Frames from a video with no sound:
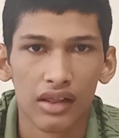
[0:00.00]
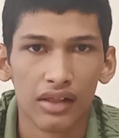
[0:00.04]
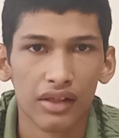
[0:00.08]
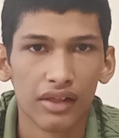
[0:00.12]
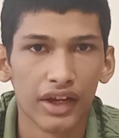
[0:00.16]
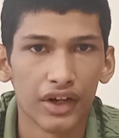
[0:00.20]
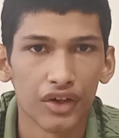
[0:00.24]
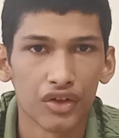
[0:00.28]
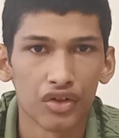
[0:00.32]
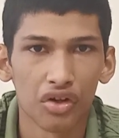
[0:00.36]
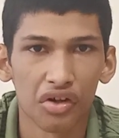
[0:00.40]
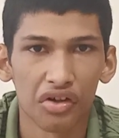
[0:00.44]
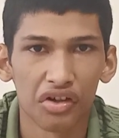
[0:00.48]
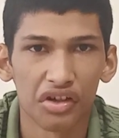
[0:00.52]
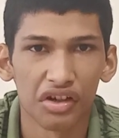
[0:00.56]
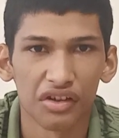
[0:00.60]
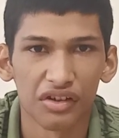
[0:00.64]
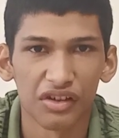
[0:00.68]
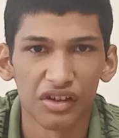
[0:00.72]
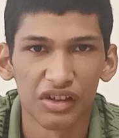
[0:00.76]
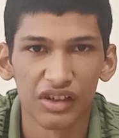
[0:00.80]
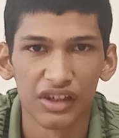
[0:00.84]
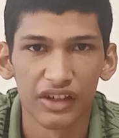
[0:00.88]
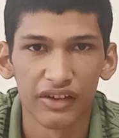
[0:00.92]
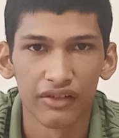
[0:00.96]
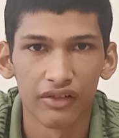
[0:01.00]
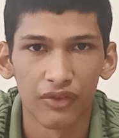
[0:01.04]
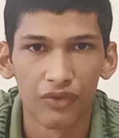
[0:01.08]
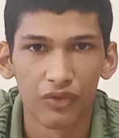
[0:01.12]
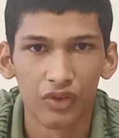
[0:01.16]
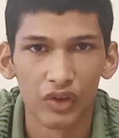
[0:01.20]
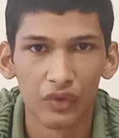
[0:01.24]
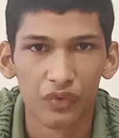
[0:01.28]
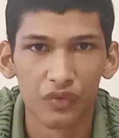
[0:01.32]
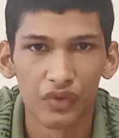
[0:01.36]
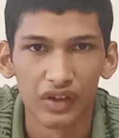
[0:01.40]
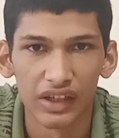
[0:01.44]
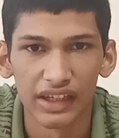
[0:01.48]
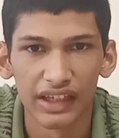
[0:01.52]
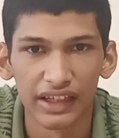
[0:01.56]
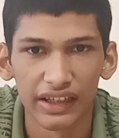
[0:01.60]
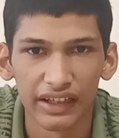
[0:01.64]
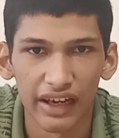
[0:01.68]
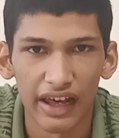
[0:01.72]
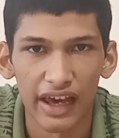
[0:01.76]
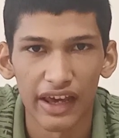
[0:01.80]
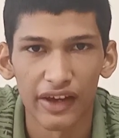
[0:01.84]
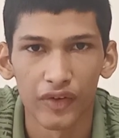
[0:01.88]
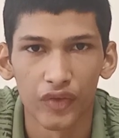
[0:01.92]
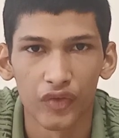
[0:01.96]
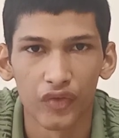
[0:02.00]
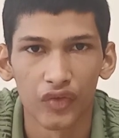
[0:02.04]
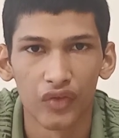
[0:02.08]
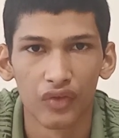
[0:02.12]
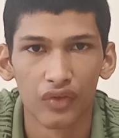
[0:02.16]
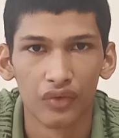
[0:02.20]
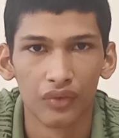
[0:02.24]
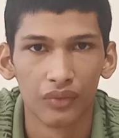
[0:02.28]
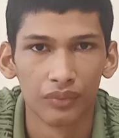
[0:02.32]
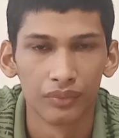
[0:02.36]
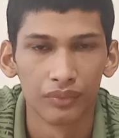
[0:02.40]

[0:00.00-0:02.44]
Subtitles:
let your turtle live a fulfilling life.